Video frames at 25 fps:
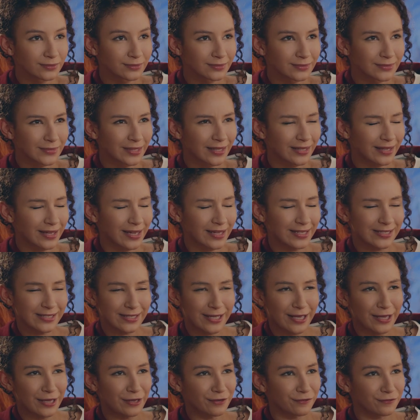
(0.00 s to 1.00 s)
two. As
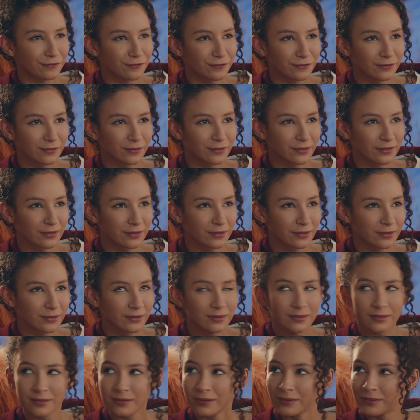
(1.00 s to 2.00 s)
if.
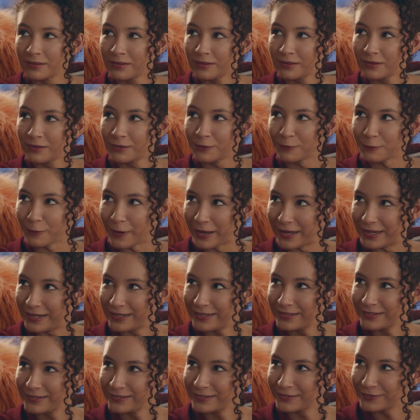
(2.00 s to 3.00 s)
Wait,
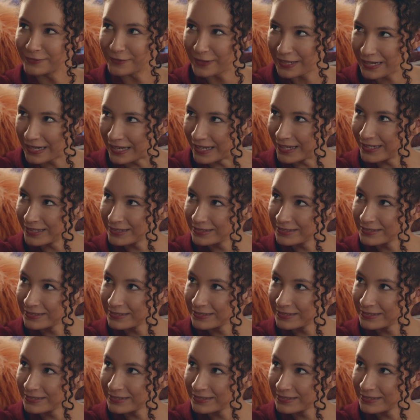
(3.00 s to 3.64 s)
really?